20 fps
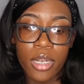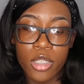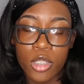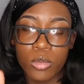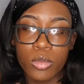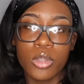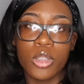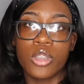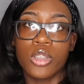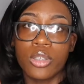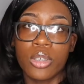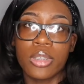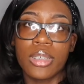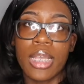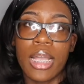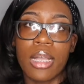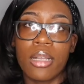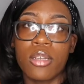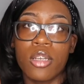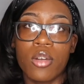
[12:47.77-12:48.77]
I just want to show
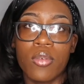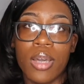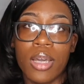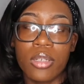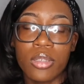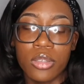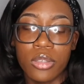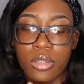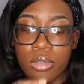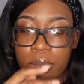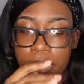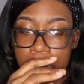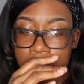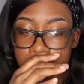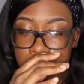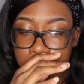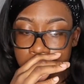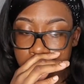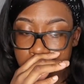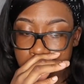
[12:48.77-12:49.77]
y'all, go out and show
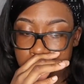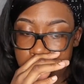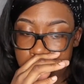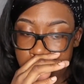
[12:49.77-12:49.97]
y'all again.